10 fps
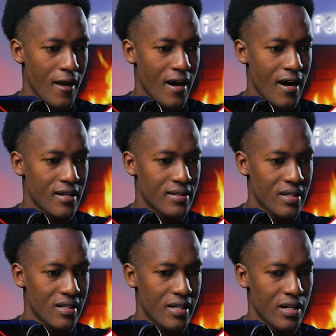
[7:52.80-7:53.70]

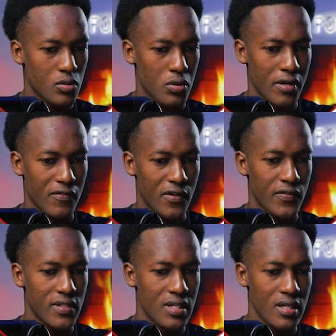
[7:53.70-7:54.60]
scale down to
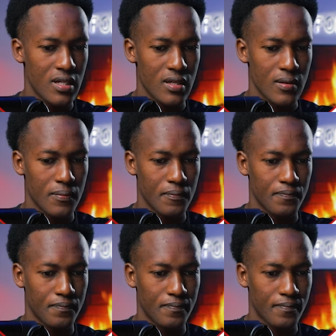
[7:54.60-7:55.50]
M15,
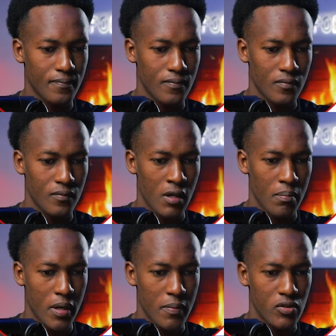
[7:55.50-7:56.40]

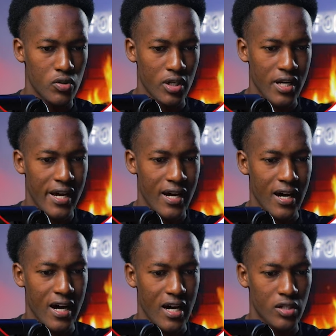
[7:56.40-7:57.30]
maybe draw
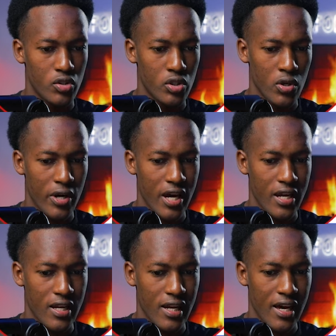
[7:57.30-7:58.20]

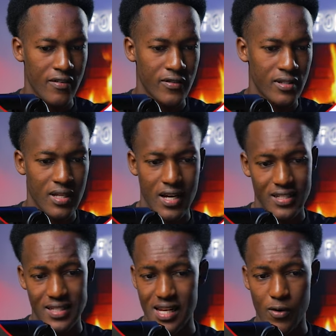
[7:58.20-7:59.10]
any levels.
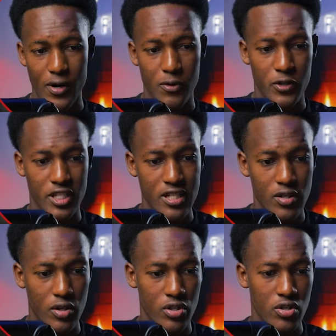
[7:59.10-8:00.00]
This is like what we
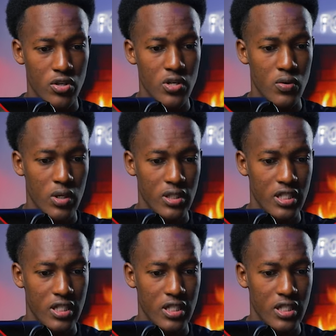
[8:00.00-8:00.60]
did on Euro